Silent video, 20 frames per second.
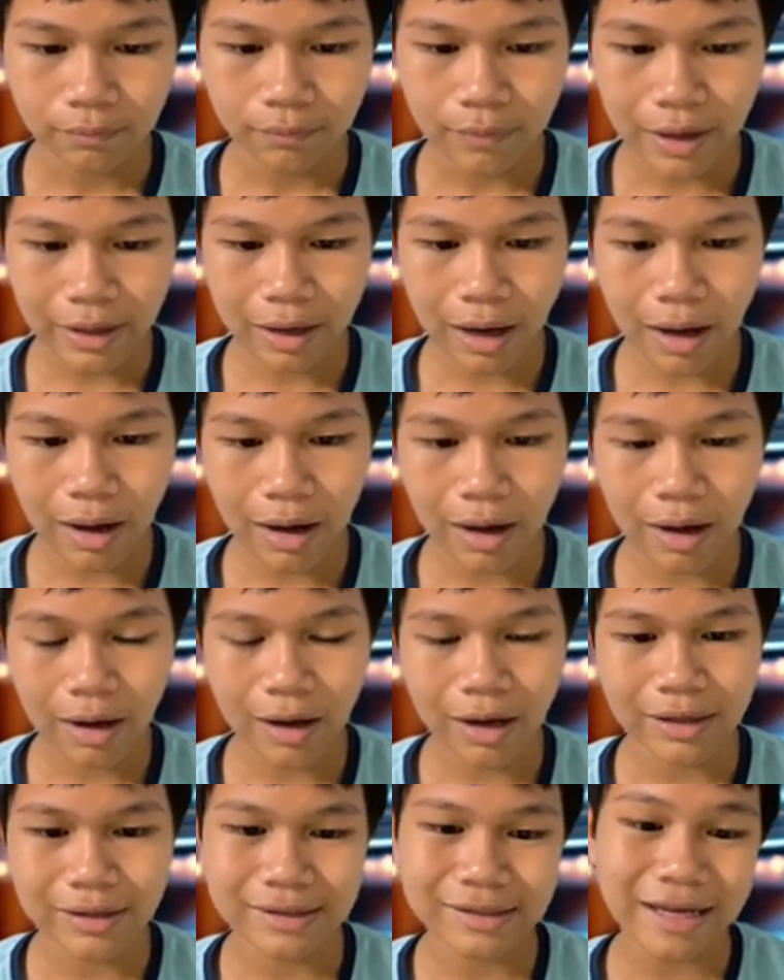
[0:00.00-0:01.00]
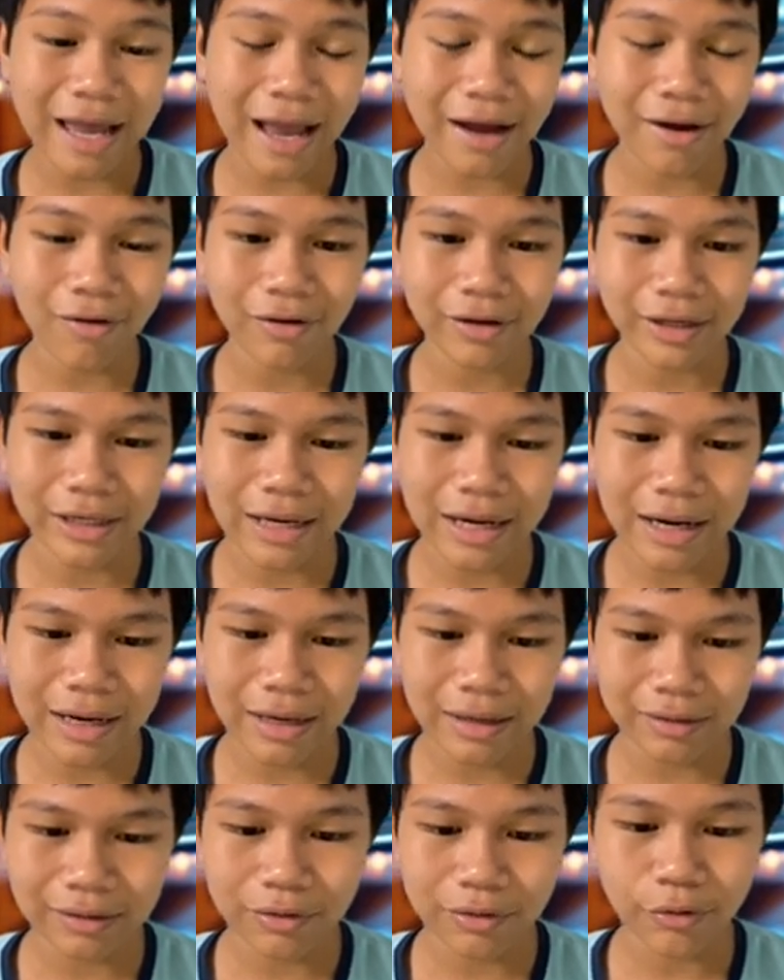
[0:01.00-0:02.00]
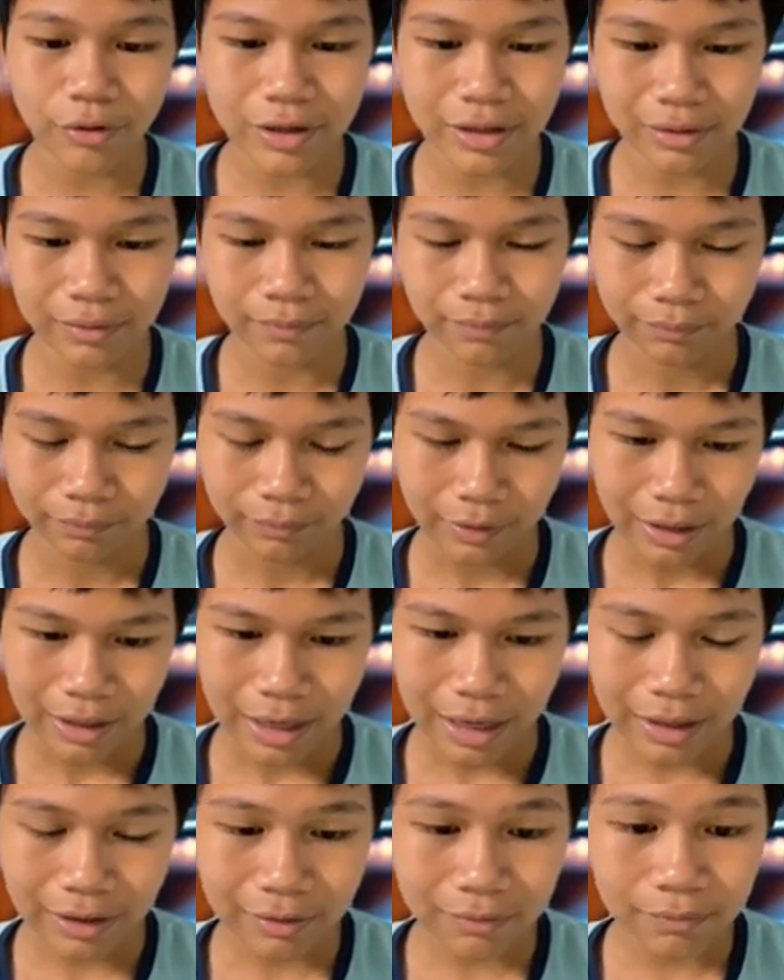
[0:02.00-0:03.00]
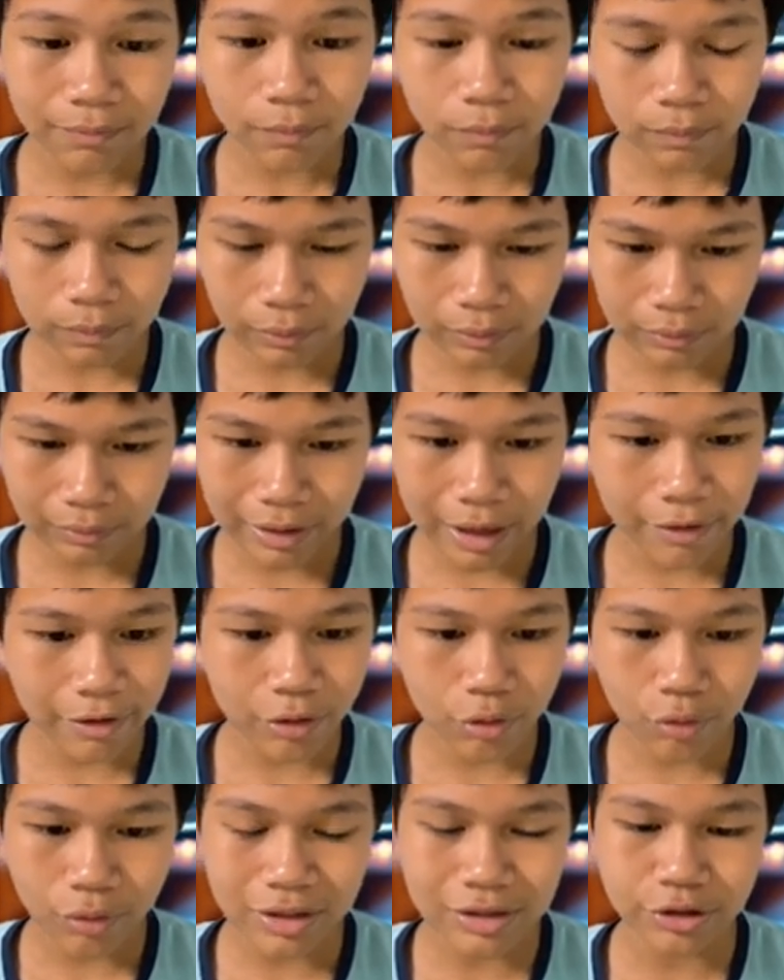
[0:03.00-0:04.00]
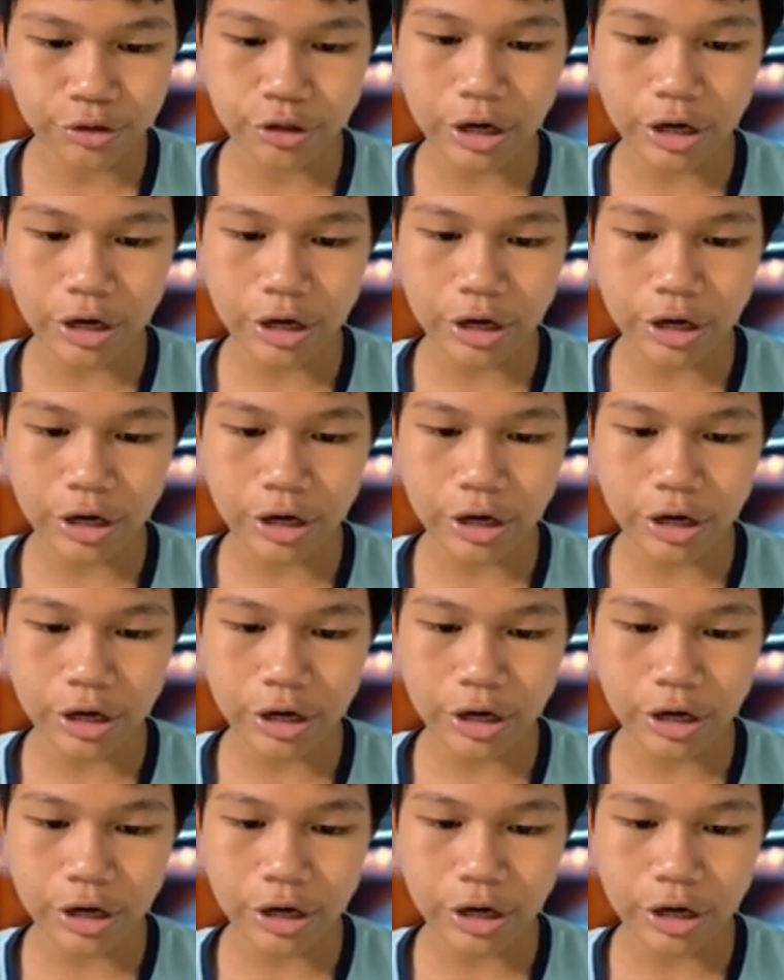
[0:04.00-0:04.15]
make an attack on their queen, and now the queen is